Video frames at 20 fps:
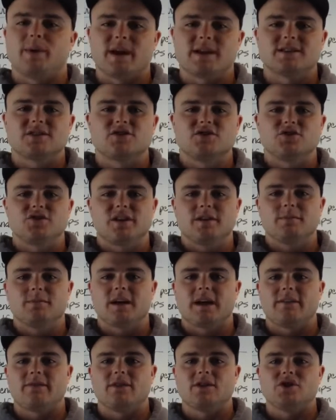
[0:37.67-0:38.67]
best dream
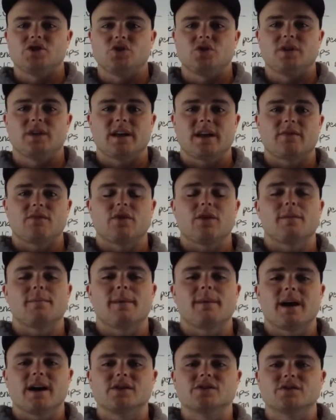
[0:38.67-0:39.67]
life that you could ever
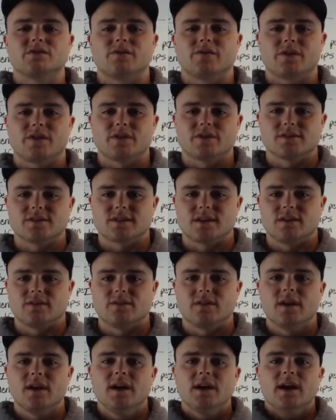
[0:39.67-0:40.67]
imagine for yourself.